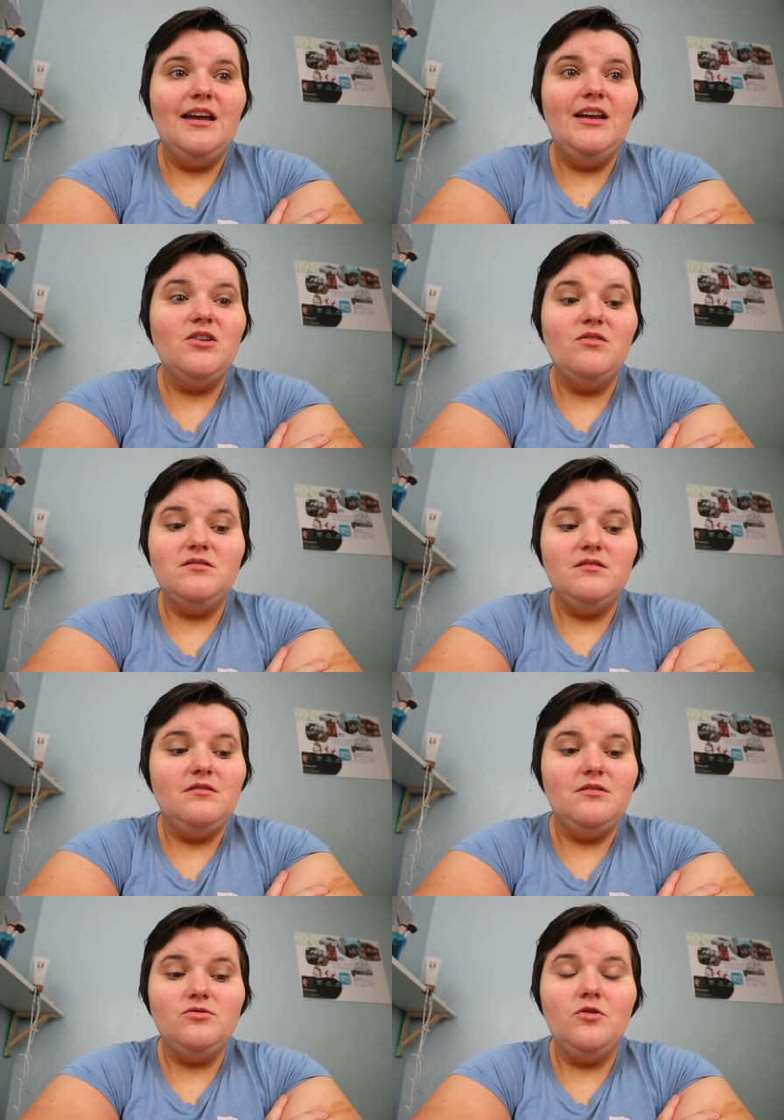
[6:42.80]
he knows
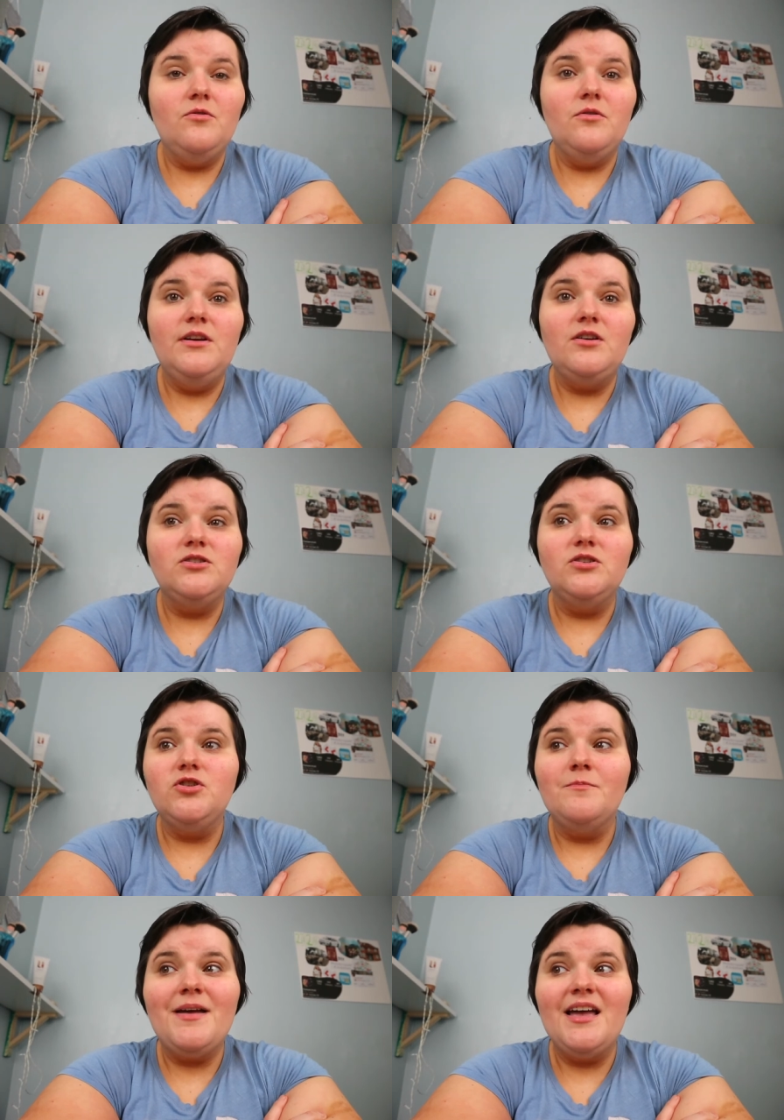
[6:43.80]
the store, he knows the
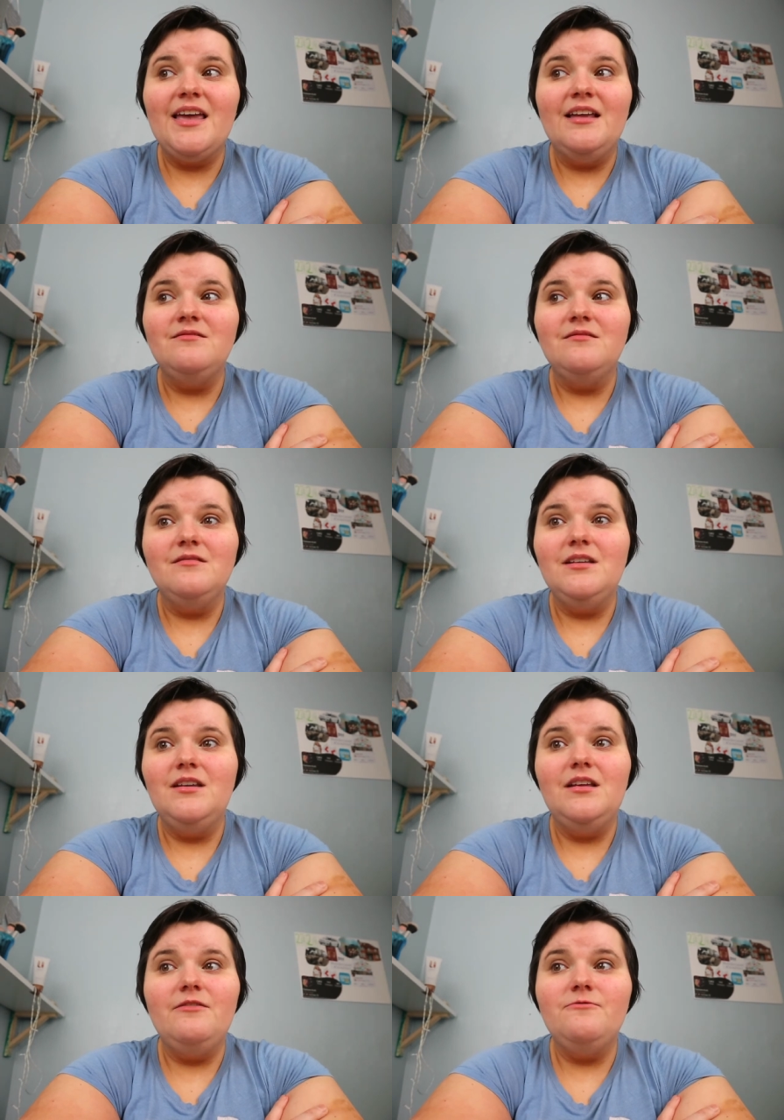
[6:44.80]
job back, and
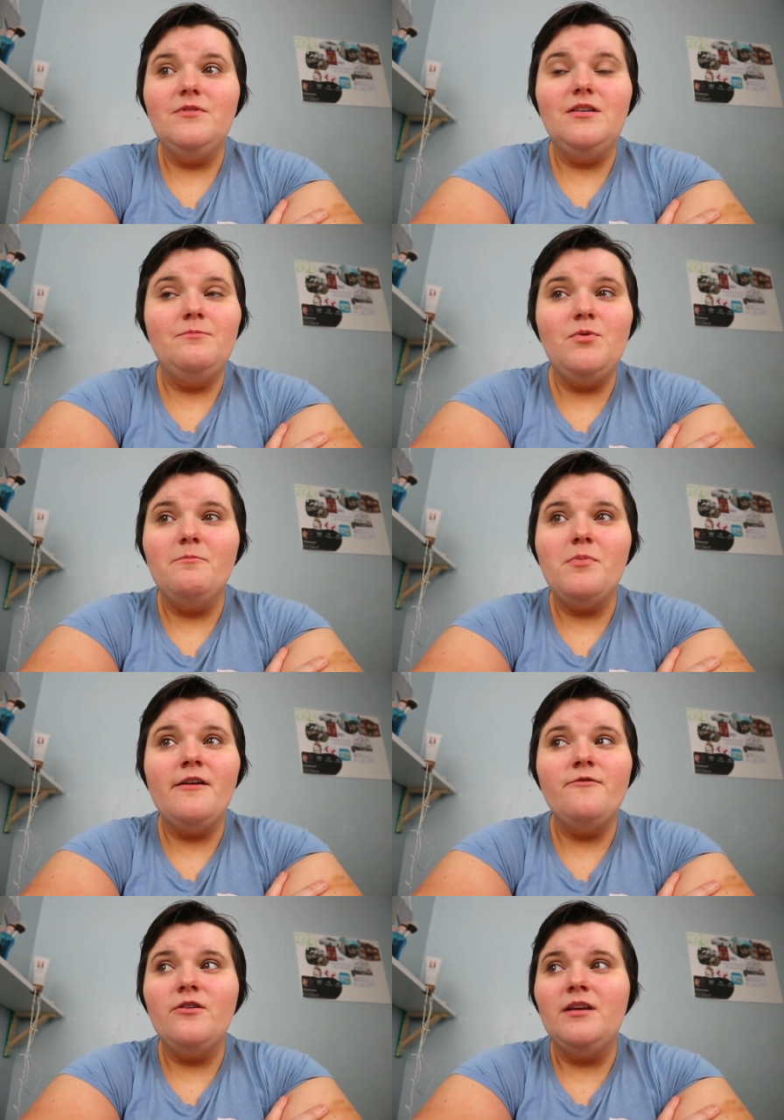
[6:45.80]
if you put a
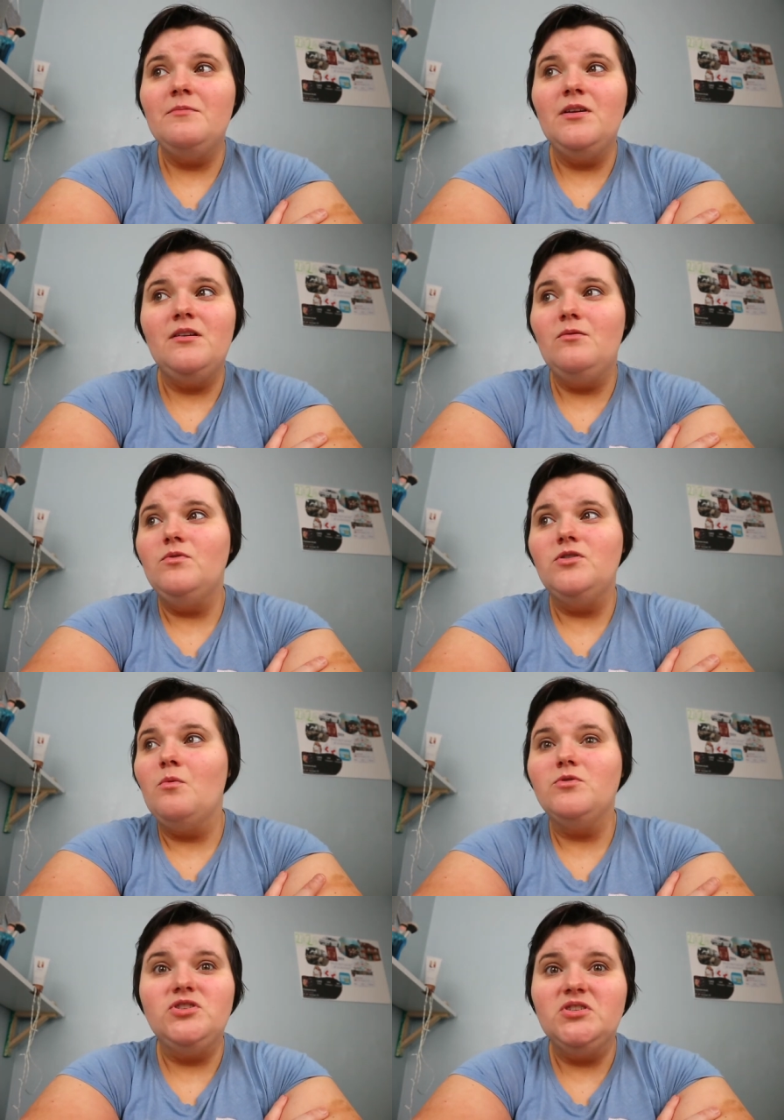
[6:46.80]
blindfold on him, he would
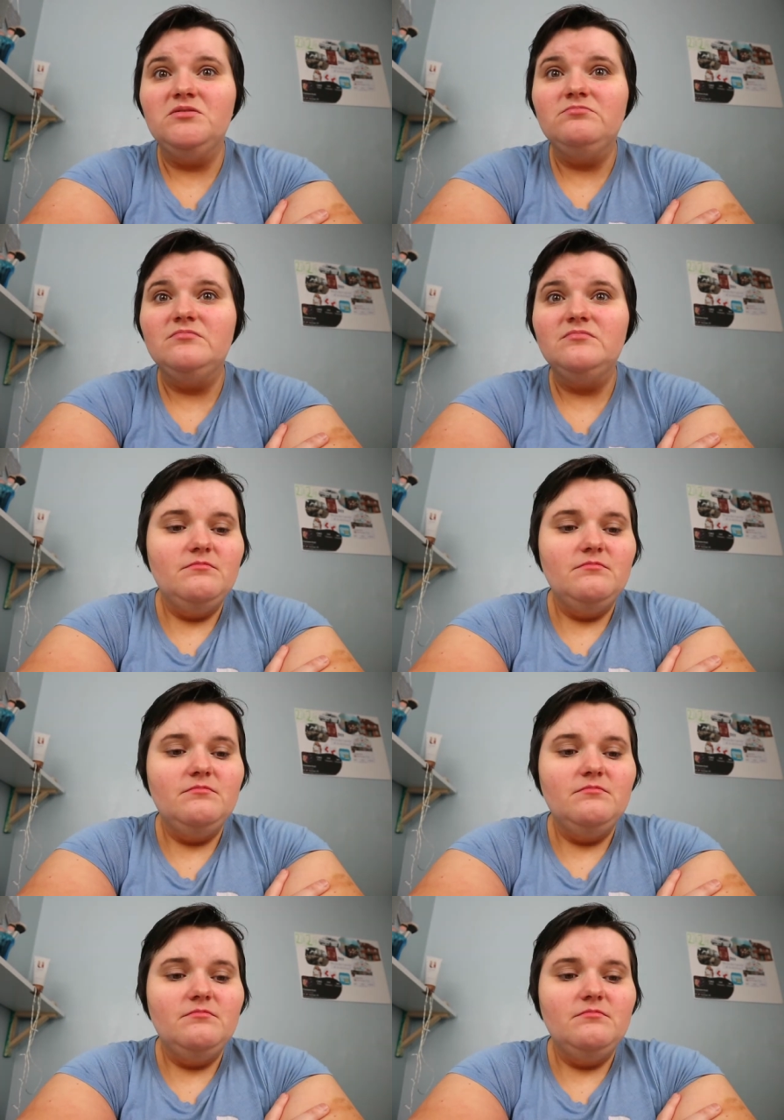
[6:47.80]
know what to do.